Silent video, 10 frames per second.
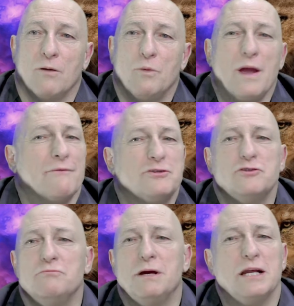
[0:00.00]
We have
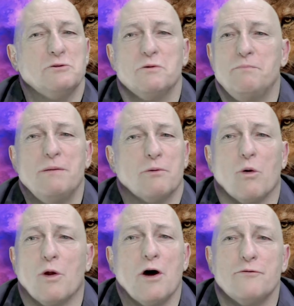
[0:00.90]
Zoom meetings with people
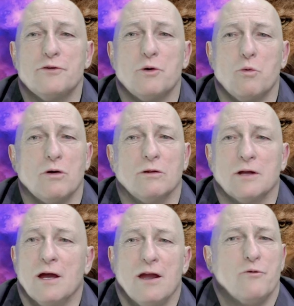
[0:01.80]
all over the world.
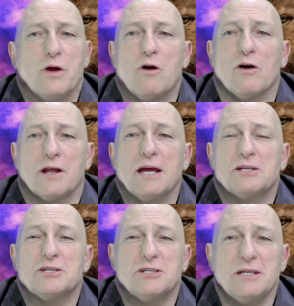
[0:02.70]
If we can't get
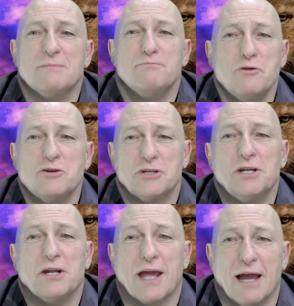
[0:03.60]
to see them personally
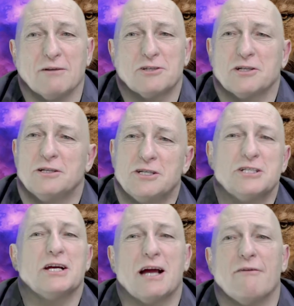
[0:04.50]
to counsel and just
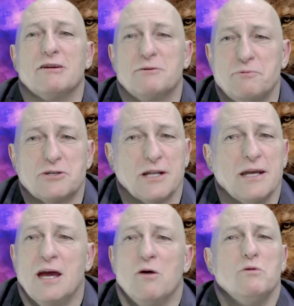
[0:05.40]
encourage personally,
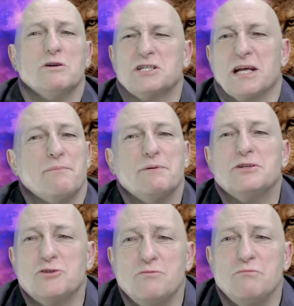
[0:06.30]
we'll set up a
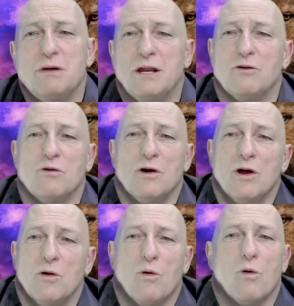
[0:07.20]
Zoom meeting or,
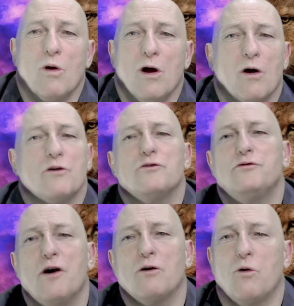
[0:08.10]
or, or a
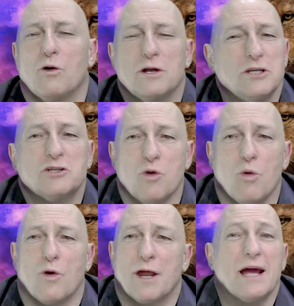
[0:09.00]
phone call and just
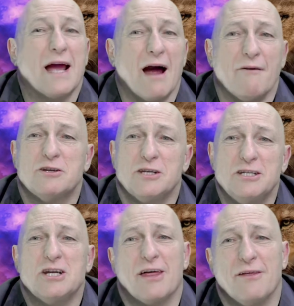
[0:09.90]
talk and encourage
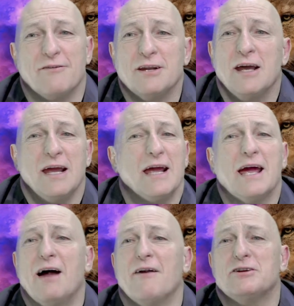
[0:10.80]
each other and
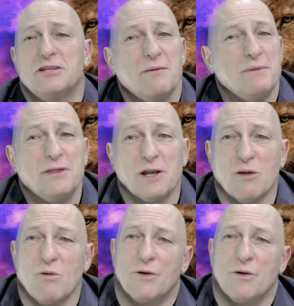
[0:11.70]
encourage them in the Lord.